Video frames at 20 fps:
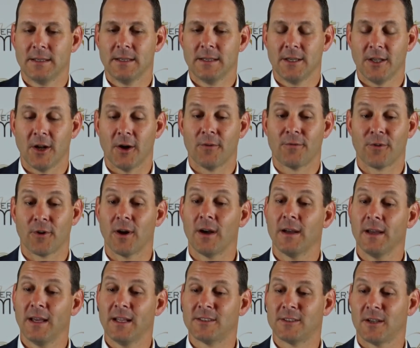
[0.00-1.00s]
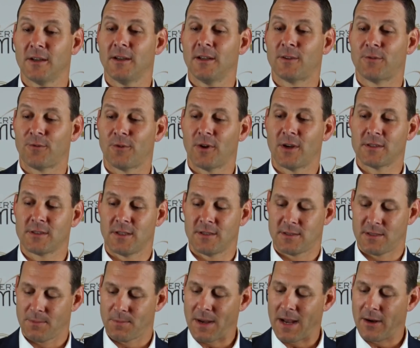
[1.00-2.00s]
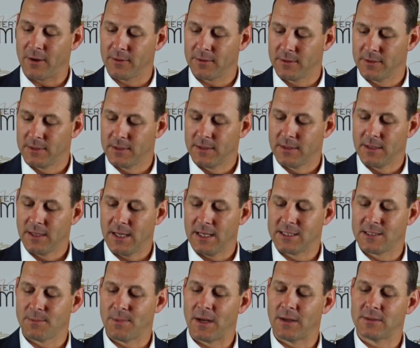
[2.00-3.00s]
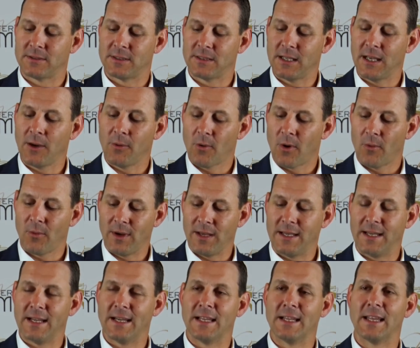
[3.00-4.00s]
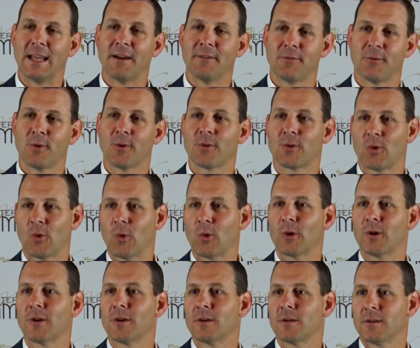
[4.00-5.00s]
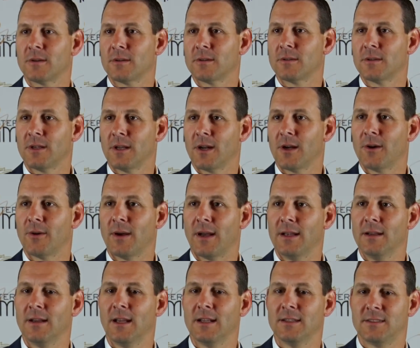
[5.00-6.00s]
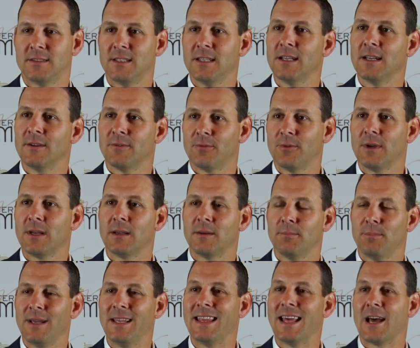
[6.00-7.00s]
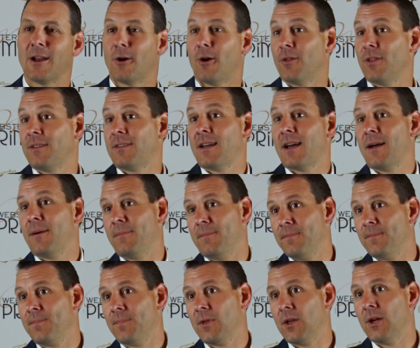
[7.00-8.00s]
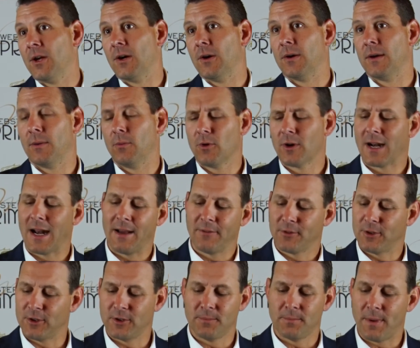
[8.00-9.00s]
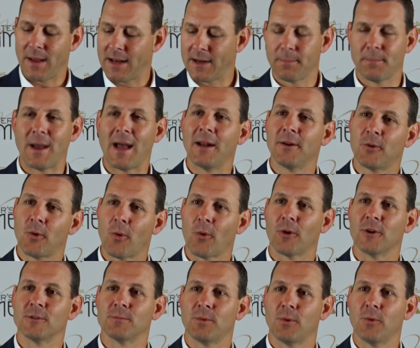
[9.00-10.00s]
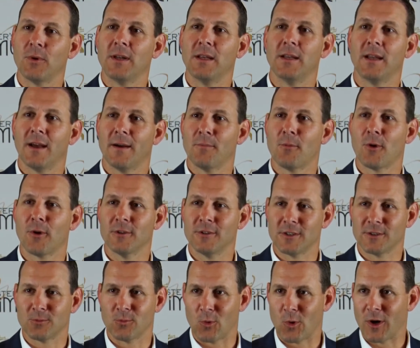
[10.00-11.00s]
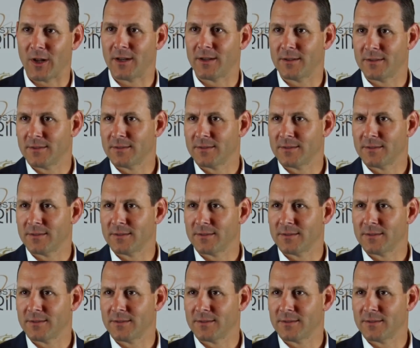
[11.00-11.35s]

It's about seeing what we did in that fourth quarter, you know, and seeing if we can be that all the time, you know. And we're gonna have good and bad quarters, but we need to have more than just one.